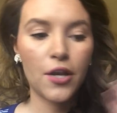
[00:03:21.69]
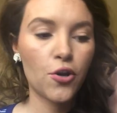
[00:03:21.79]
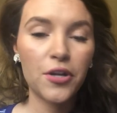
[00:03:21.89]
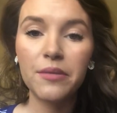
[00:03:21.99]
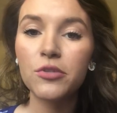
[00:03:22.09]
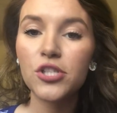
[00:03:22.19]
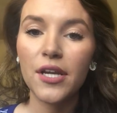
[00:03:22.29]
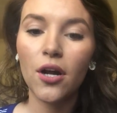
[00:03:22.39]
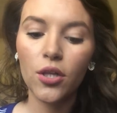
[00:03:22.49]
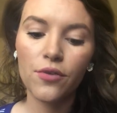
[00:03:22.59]
cream
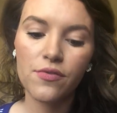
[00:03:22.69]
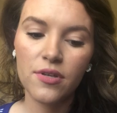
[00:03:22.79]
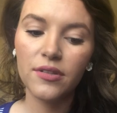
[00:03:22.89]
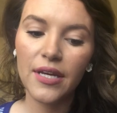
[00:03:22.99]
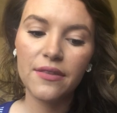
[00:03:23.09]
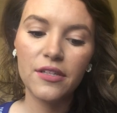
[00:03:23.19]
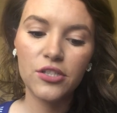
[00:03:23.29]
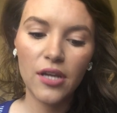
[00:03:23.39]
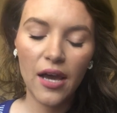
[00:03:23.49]
shade all over the lid.